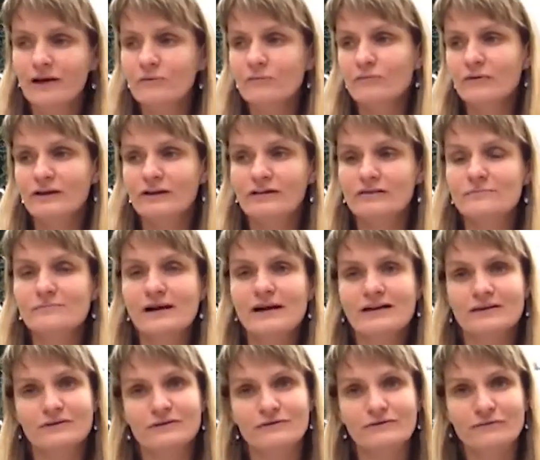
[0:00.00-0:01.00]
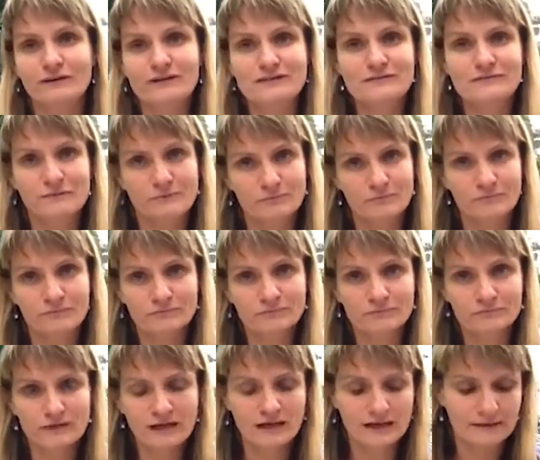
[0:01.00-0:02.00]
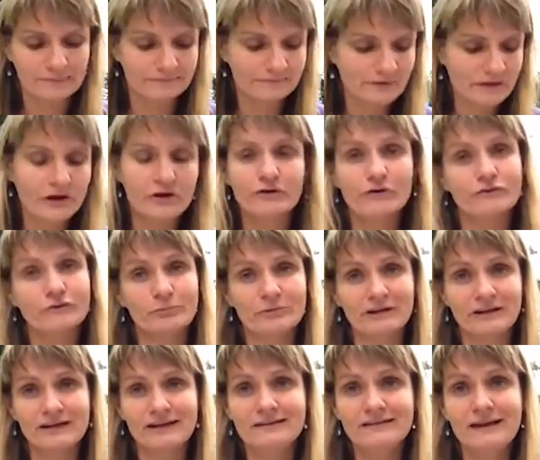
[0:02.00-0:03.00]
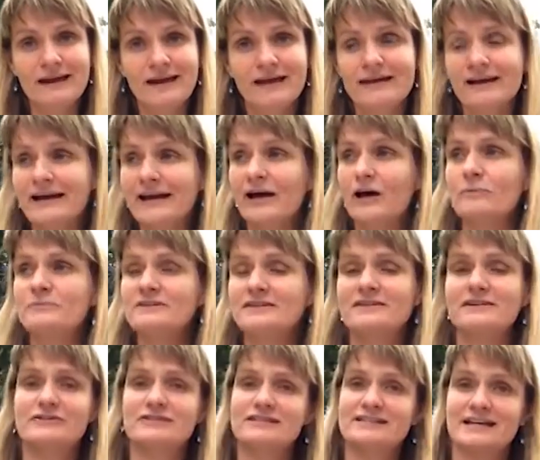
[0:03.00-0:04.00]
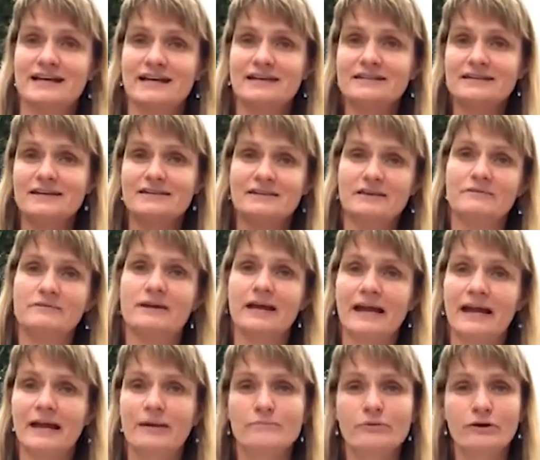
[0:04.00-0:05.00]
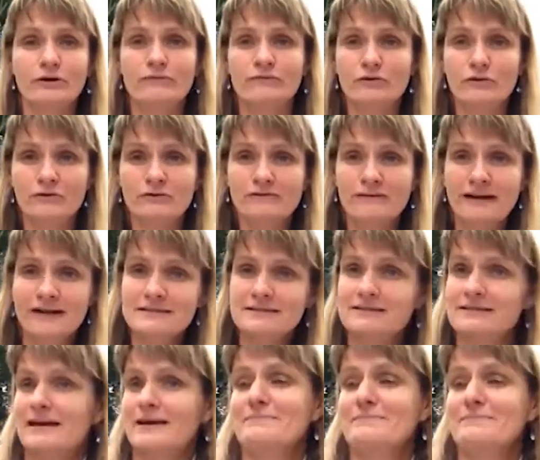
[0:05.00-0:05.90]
with my good friends from um, Yarn Over Berlin, and I helped at their stand at the Hamburg Wollfest.